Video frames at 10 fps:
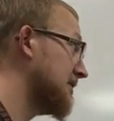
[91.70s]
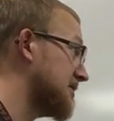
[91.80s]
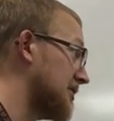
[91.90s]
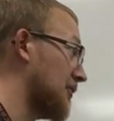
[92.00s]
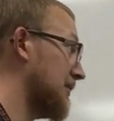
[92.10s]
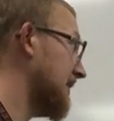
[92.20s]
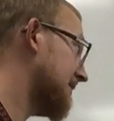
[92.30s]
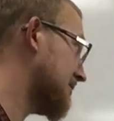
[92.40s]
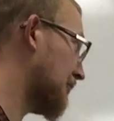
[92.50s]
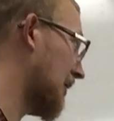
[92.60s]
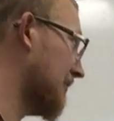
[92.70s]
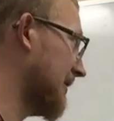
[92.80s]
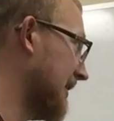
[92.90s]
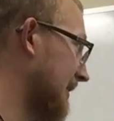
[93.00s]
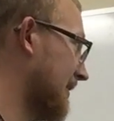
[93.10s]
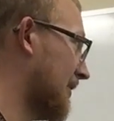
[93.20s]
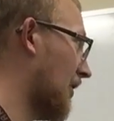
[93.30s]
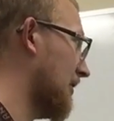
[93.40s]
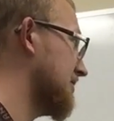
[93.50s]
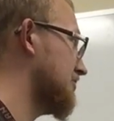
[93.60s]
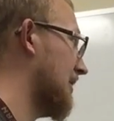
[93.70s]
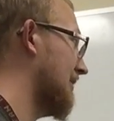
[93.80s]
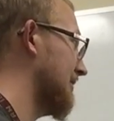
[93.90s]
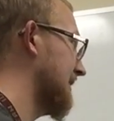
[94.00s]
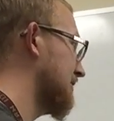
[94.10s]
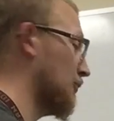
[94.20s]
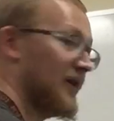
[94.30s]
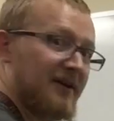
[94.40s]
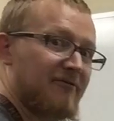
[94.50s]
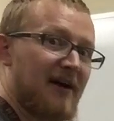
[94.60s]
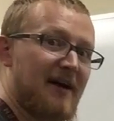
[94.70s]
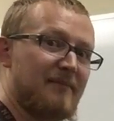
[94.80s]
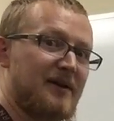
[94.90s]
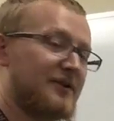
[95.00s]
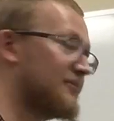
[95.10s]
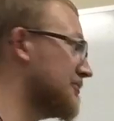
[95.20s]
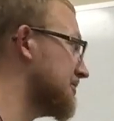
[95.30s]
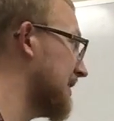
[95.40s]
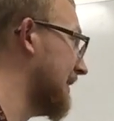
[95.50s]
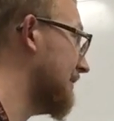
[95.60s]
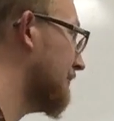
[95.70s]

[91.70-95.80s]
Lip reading: So reading this problem again, a car is traveling at 25 meters per second.